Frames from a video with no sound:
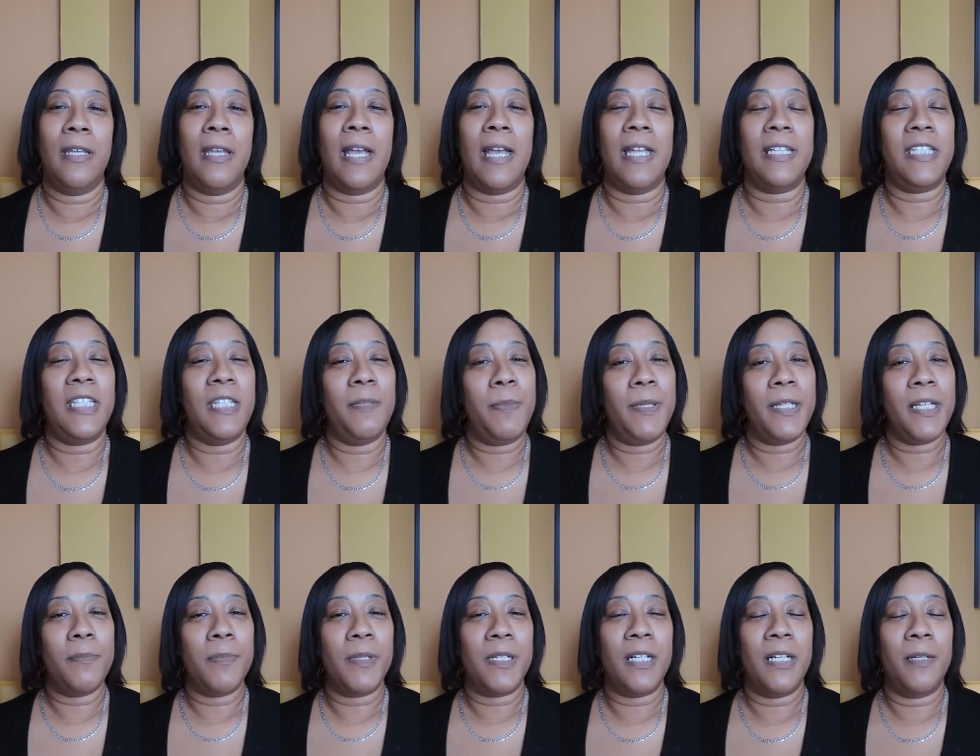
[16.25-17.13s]
I did
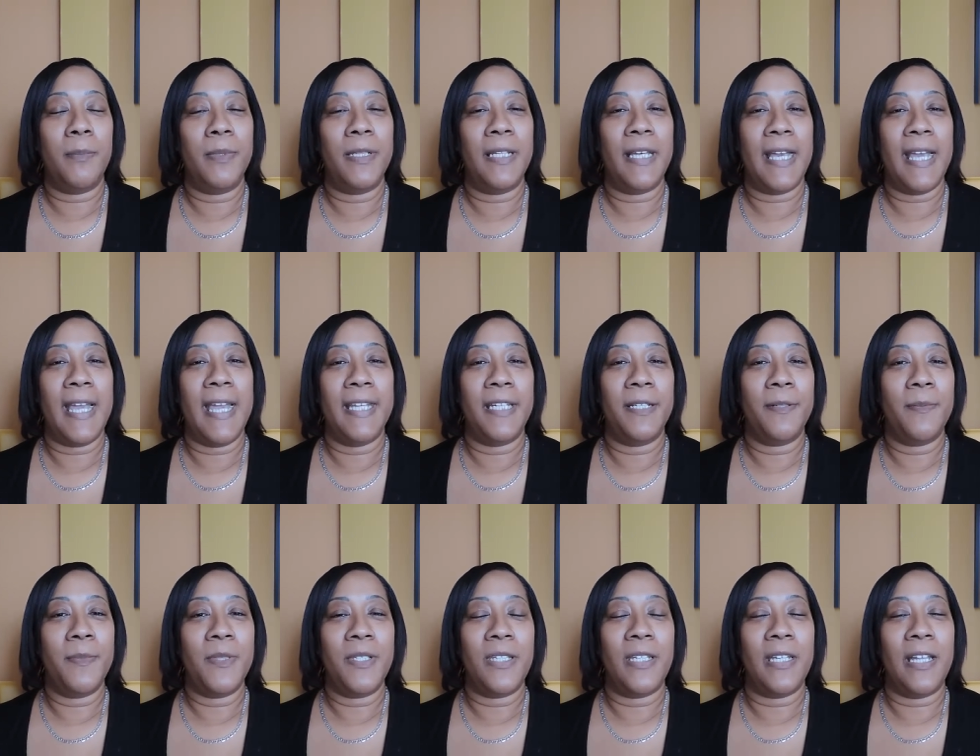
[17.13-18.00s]
pick up a couple of
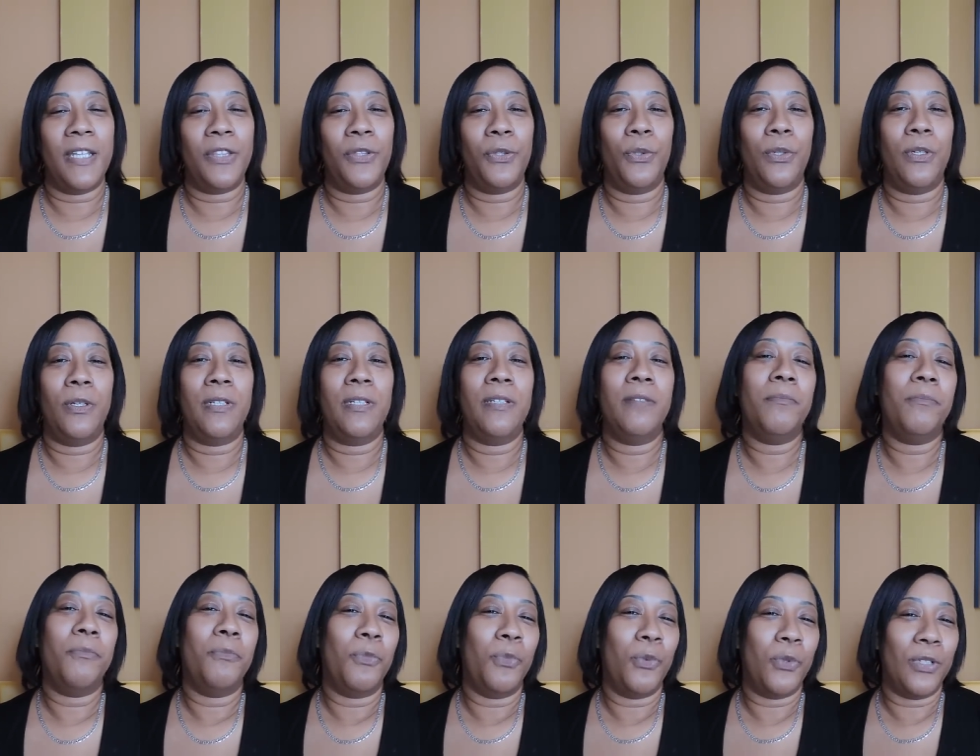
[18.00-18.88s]
items that I thought
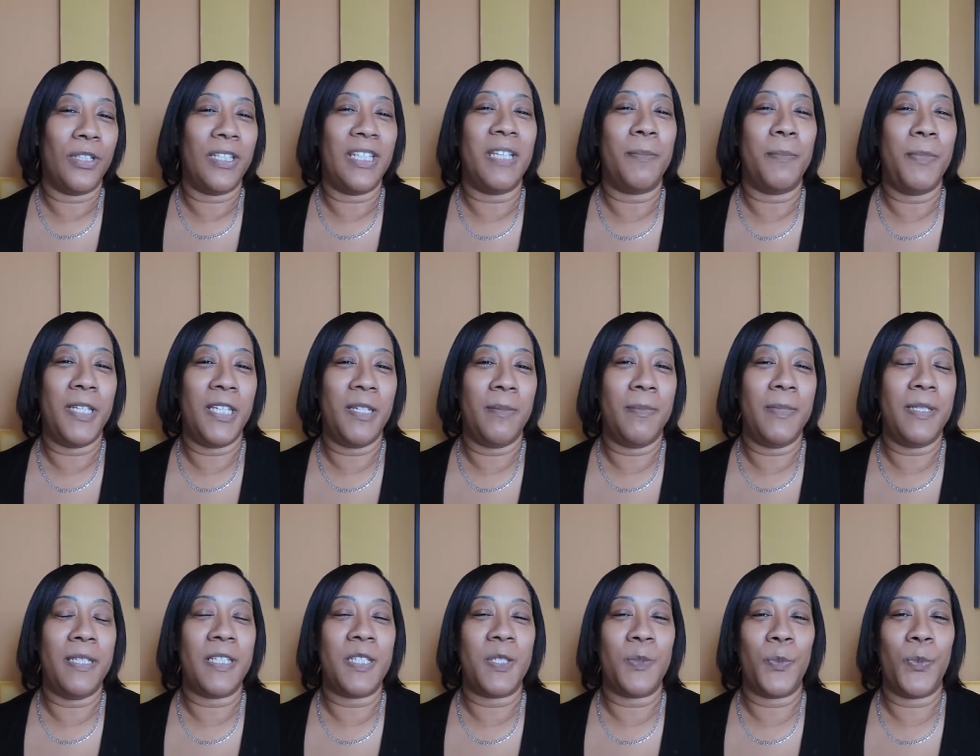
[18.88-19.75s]
were the
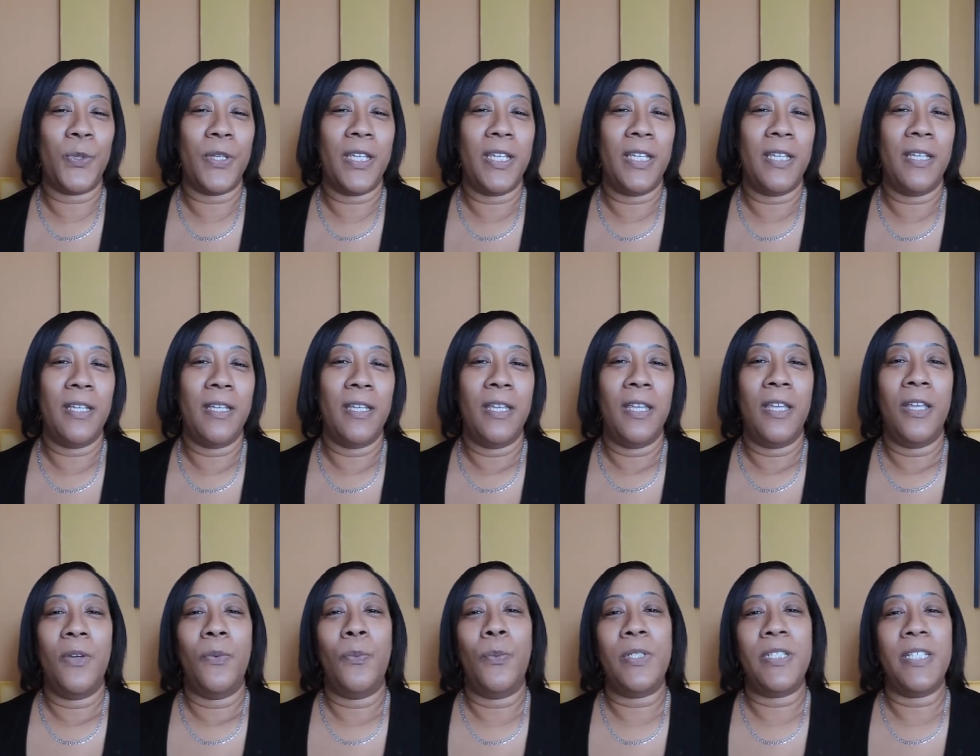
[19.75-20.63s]
epitome of spring,
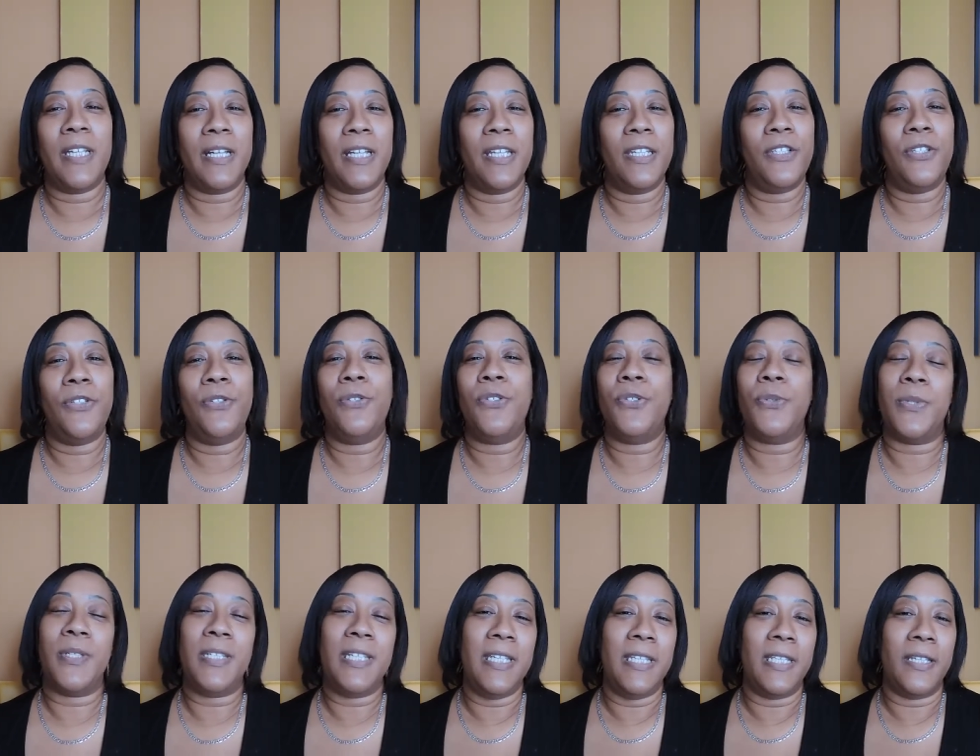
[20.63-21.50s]
which I can use
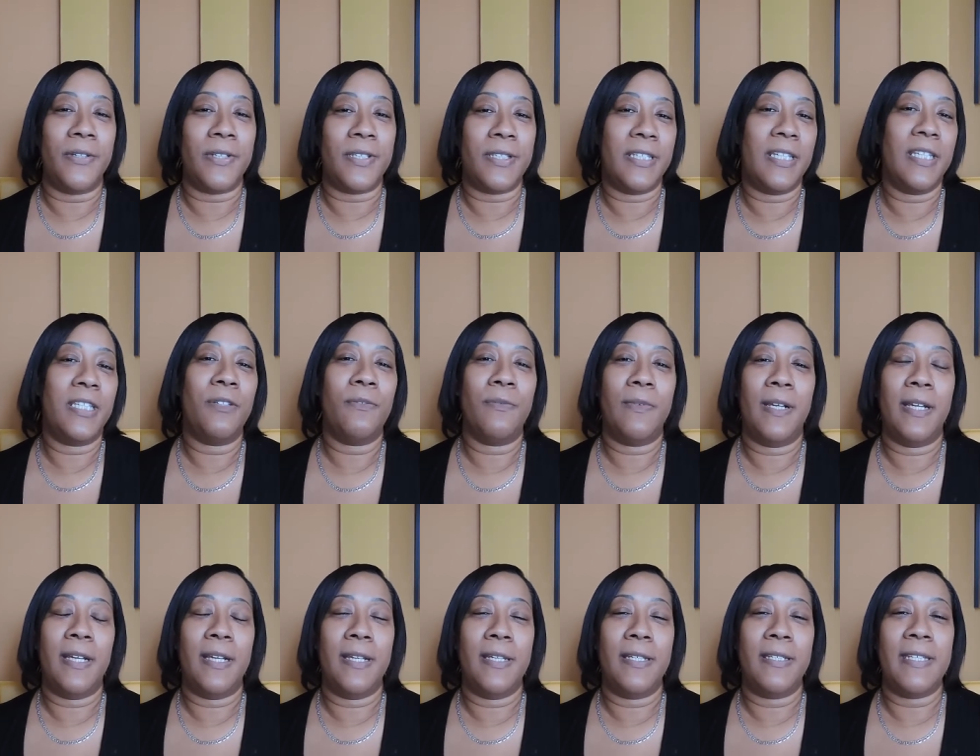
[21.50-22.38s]
to either
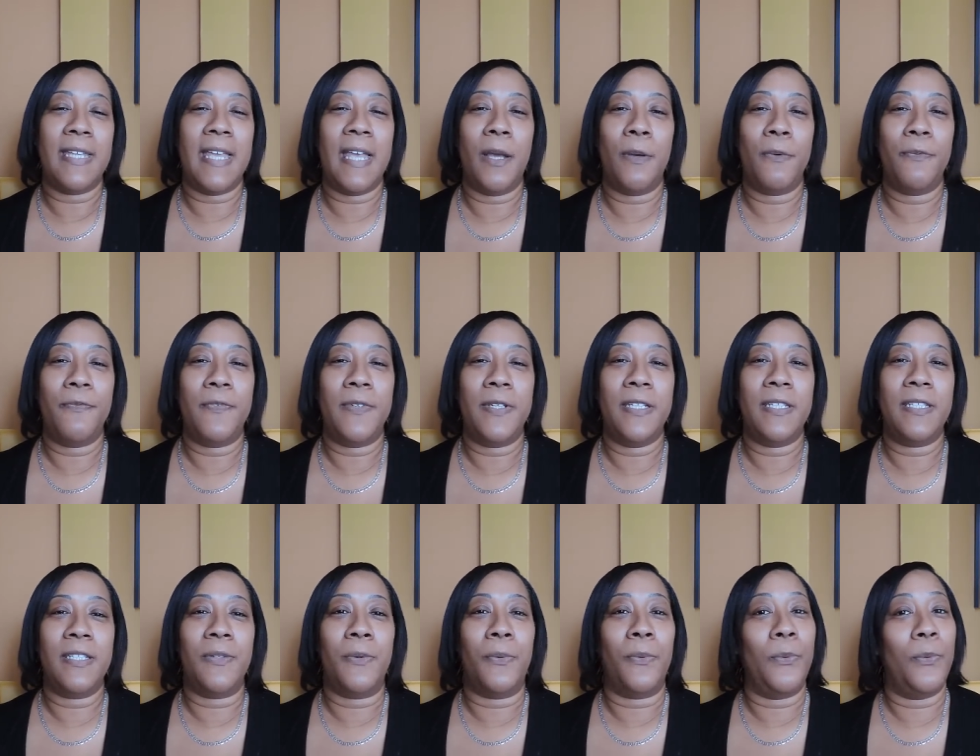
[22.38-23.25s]
accessorize
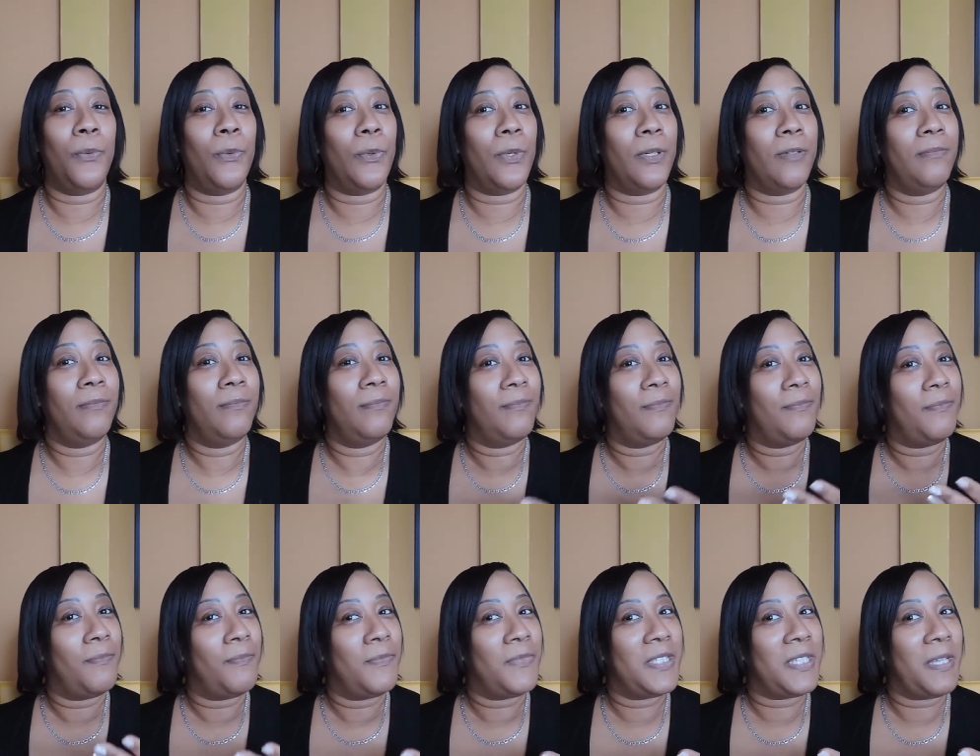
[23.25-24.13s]
outfits or
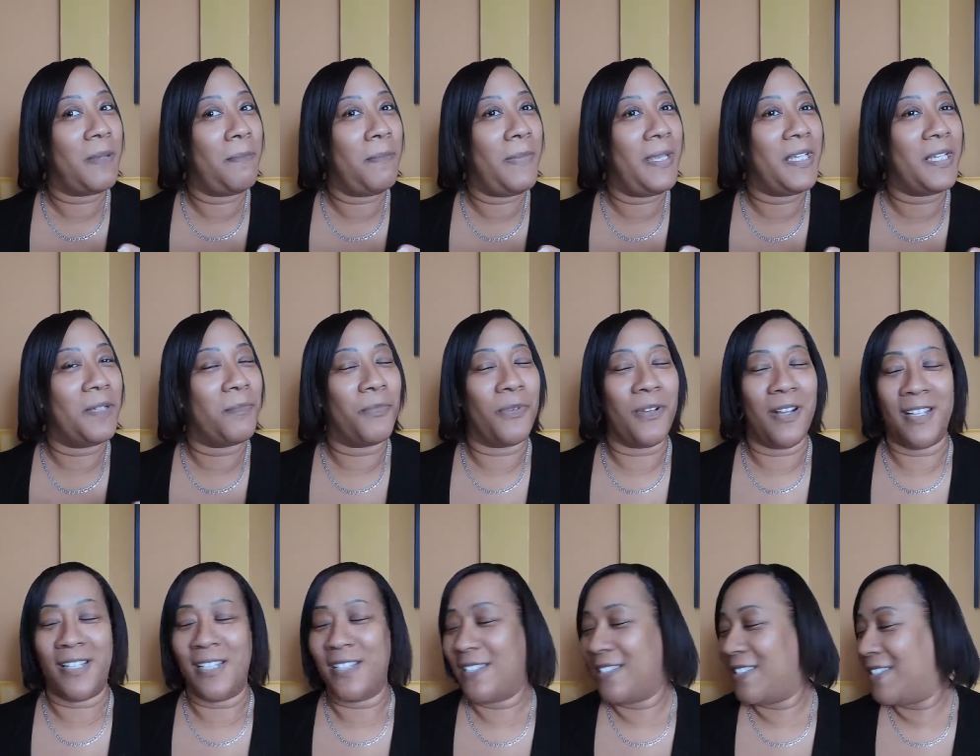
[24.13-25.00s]
some makeup
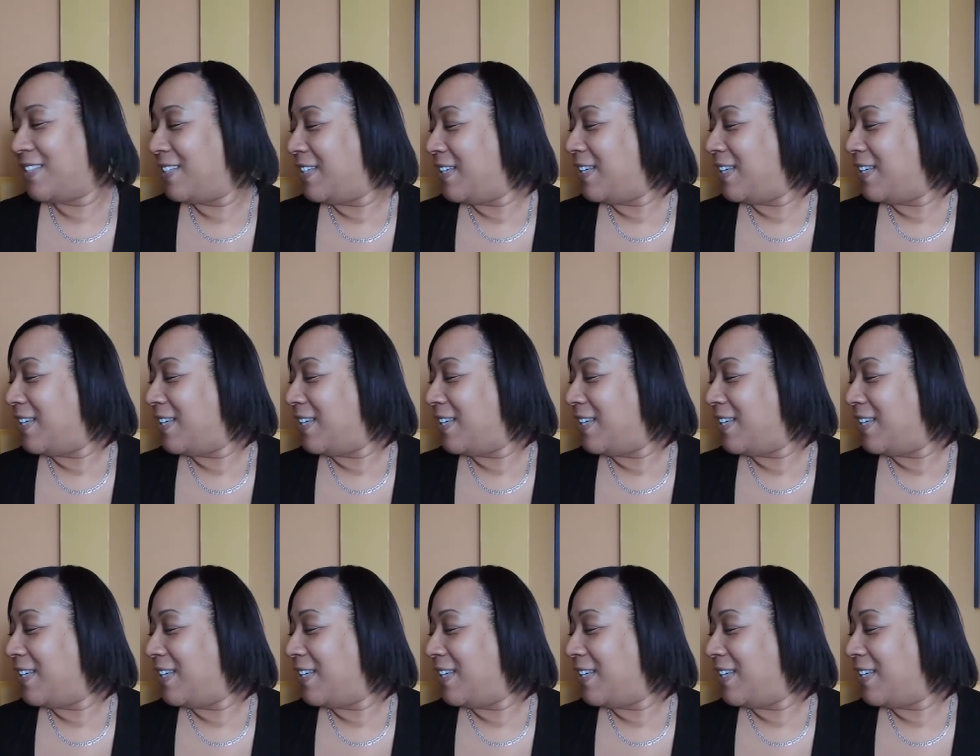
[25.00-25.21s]
products.